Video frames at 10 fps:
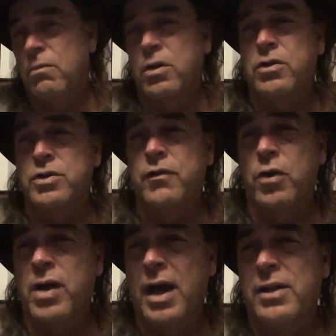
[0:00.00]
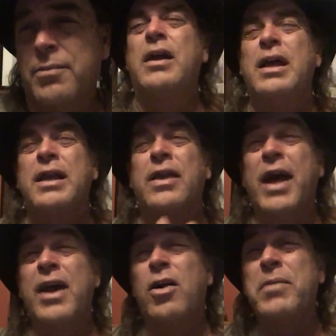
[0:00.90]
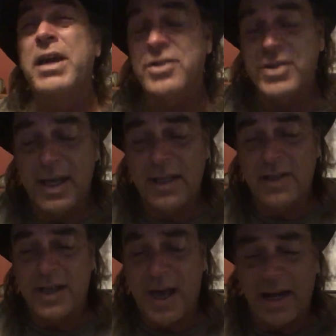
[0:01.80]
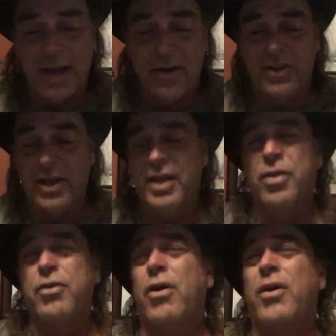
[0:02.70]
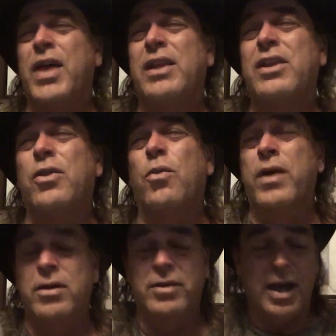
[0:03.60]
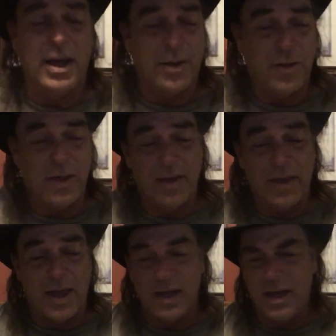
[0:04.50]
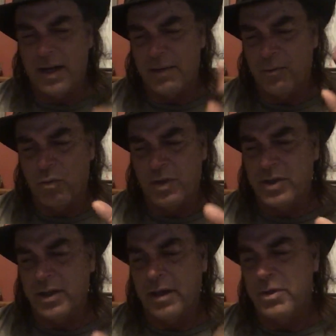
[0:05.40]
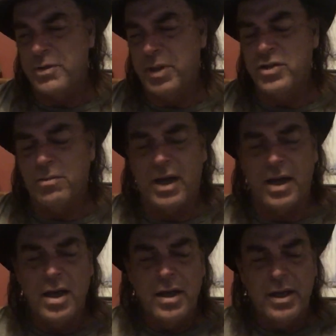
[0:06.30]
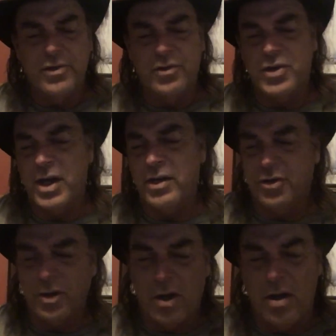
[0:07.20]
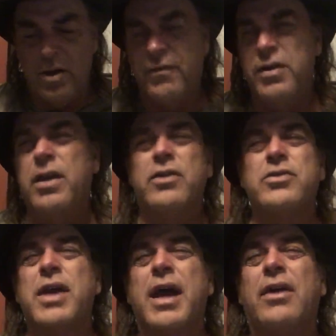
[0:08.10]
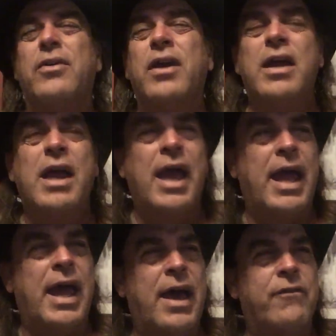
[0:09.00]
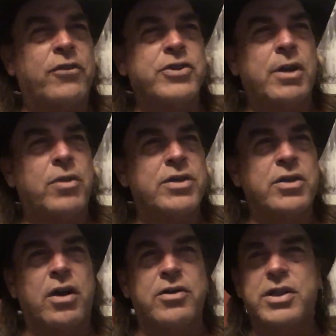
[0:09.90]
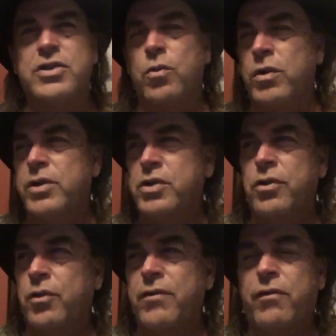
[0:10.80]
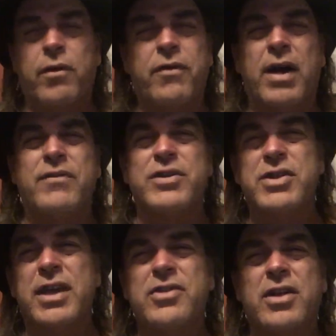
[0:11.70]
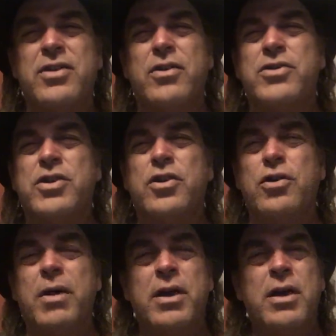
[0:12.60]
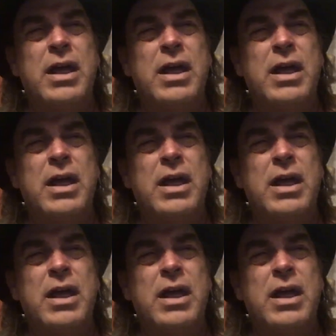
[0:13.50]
Curse of Oak Island. Now that all being said, let's kind of here at the end throw out that little weird kind of thing that kind of recently everybody's puzzled by. History Channel took all the videos down, and for some reason our season 1, 2, 3, 4, 5, and 6 on YouTube,